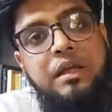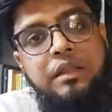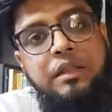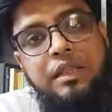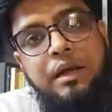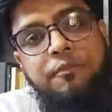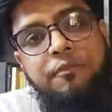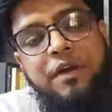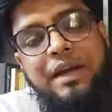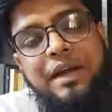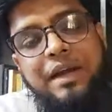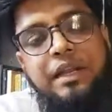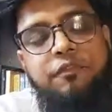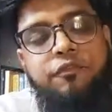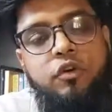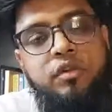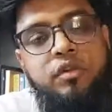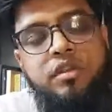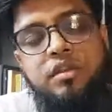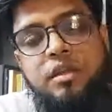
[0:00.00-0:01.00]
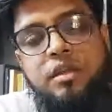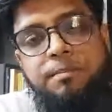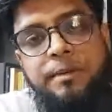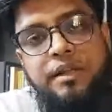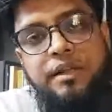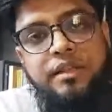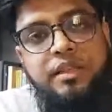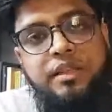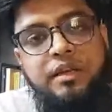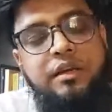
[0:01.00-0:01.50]
The vital force is a
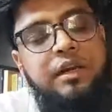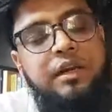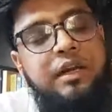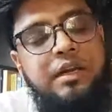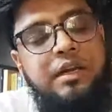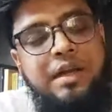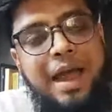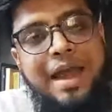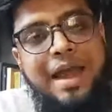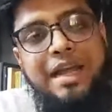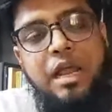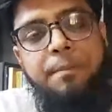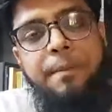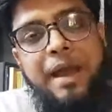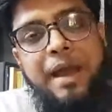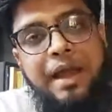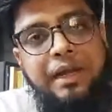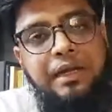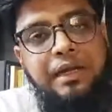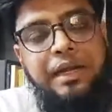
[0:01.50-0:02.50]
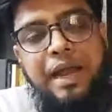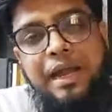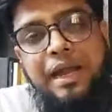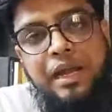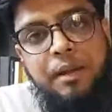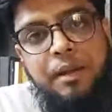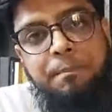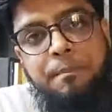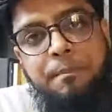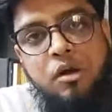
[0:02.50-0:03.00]
person, tied up hand,
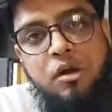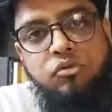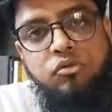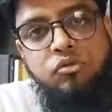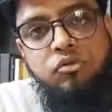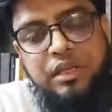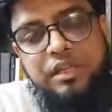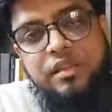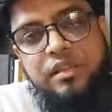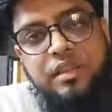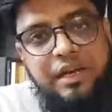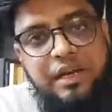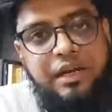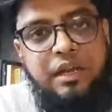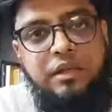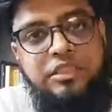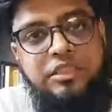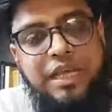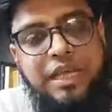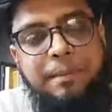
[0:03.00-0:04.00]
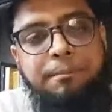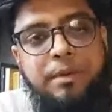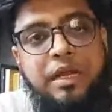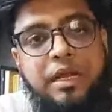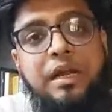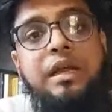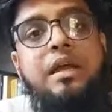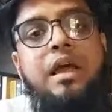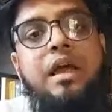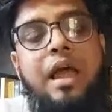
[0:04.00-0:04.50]
tied up mouth inside a
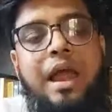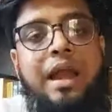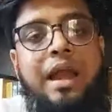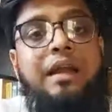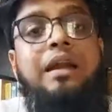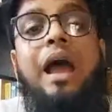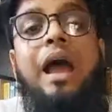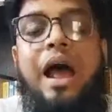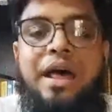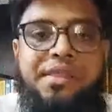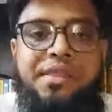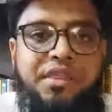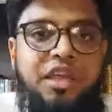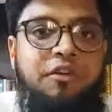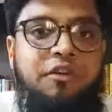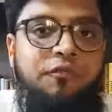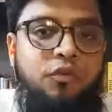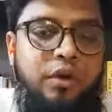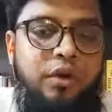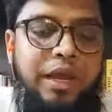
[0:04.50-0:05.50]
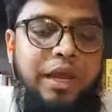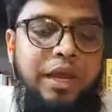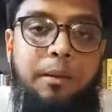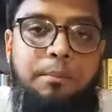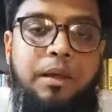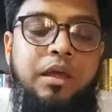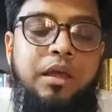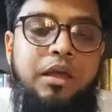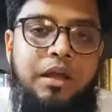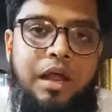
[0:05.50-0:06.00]
chamber and asking for
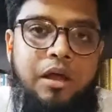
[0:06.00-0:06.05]
help.